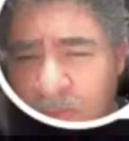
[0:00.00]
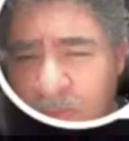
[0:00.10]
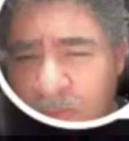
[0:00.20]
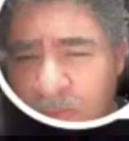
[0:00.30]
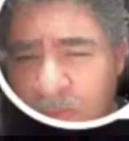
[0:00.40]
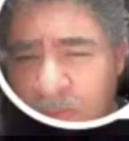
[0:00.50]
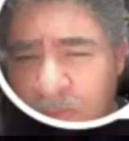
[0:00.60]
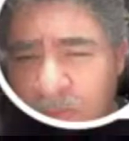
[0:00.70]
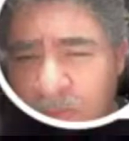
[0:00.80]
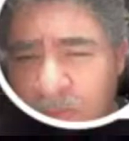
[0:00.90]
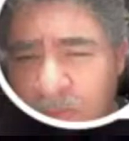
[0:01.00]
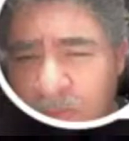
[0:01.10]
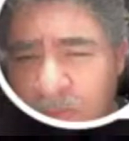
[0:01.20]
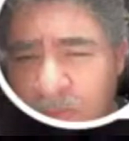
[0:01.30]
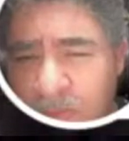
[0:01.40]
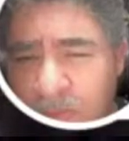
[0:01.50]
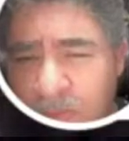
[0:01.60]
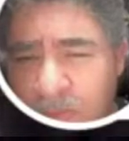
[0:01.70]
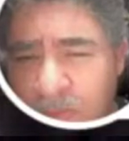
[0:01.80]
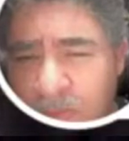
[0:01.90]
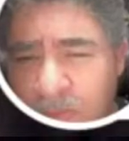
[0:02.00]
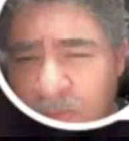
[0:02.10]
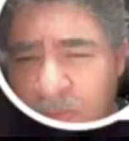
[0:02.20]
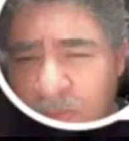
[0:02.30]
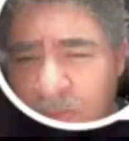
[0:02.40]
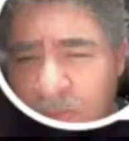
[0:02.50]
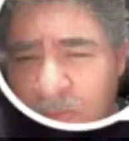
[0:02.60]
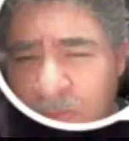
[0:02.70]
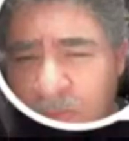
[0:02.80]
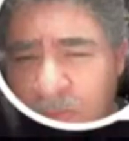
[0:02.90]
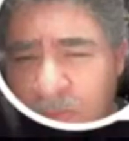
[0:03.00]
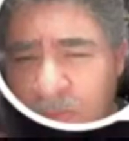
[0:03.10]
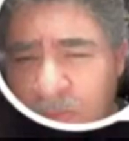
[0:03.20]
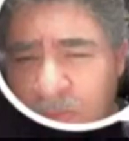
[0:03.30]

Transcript: The person shown says nothing.